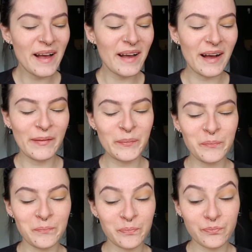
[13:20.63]

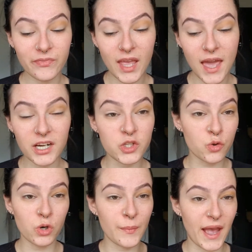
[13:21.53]
And it just
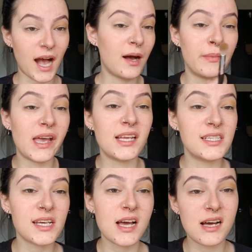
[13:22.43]
crawled up my arm,
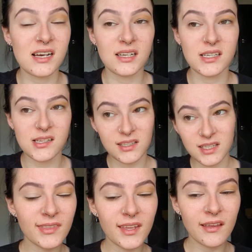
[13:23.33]
and
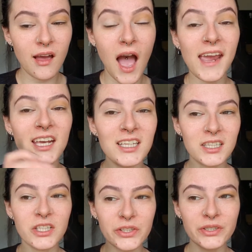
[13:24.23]
I
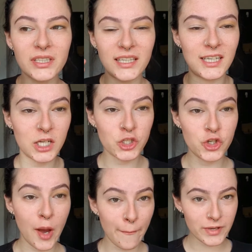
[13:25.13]
literally
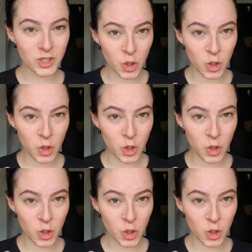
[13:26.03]
jumped